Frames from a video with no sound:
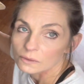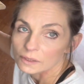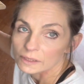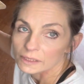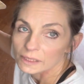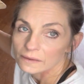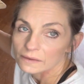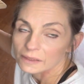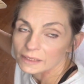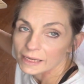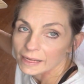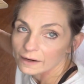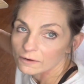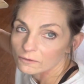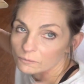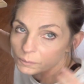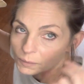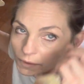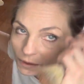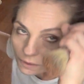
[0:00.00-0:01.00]
another layer
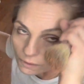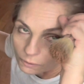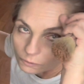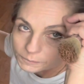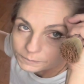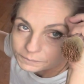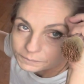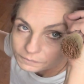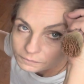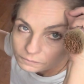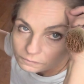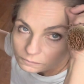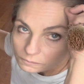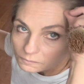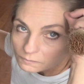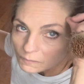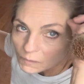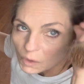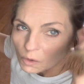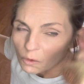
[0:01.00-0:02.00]
of pearl
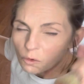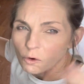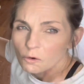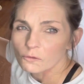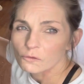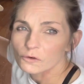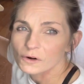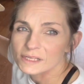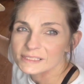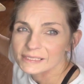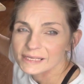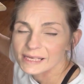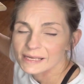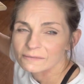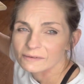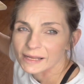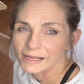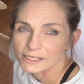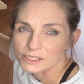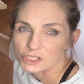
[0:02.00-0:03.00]
over it to give
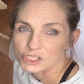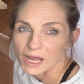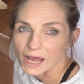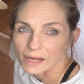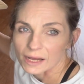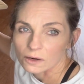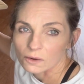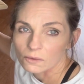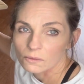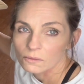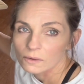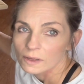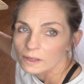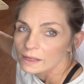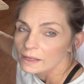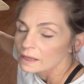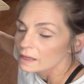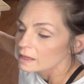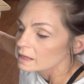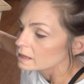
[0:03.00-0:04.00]
like a shadow.
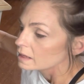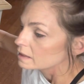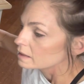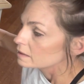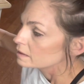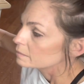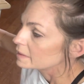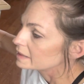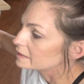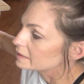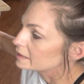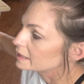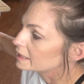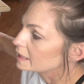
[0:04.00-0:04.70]
And then